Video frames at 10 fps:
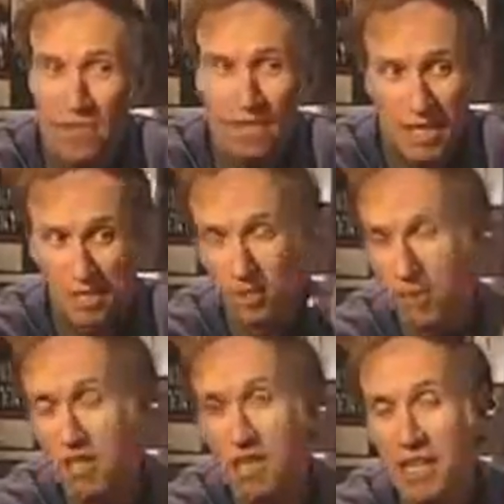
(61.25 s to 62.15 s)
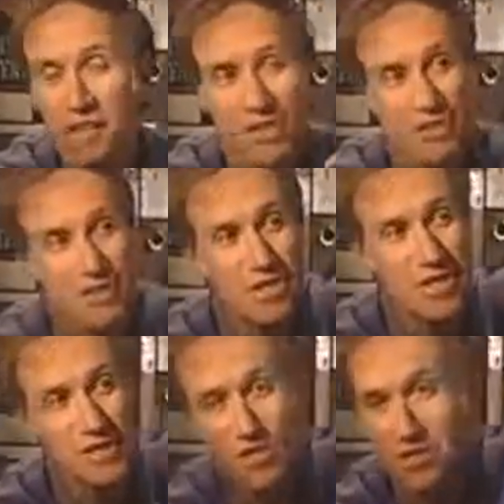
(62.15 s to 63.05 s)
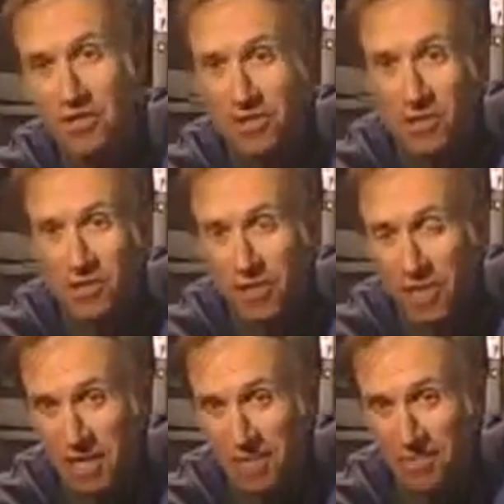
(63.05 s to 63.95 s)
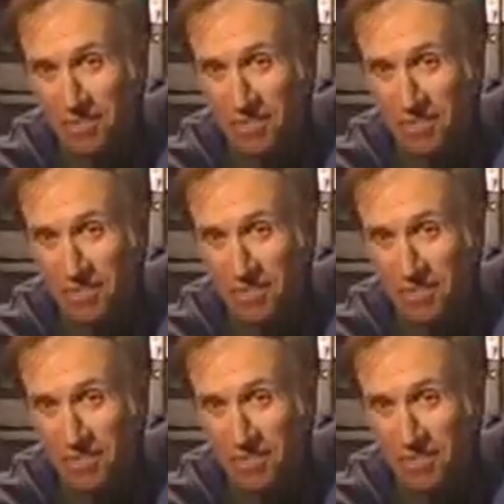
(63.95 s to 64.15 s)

Now let's look at the constellation of Orion.